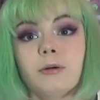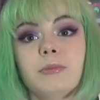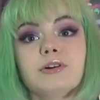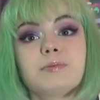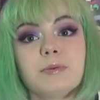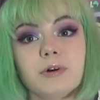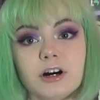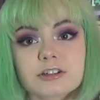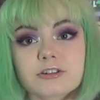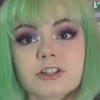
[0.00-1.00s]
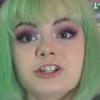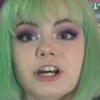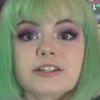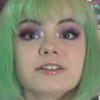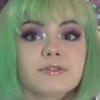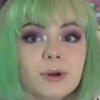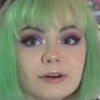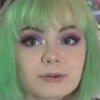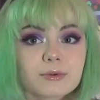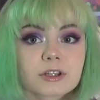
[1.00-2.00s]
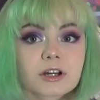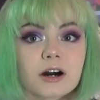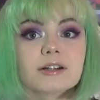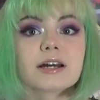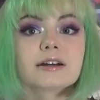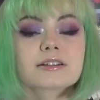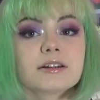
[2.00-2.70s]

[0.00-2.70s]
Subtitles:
Most people also suggest if you haven't worn the contacts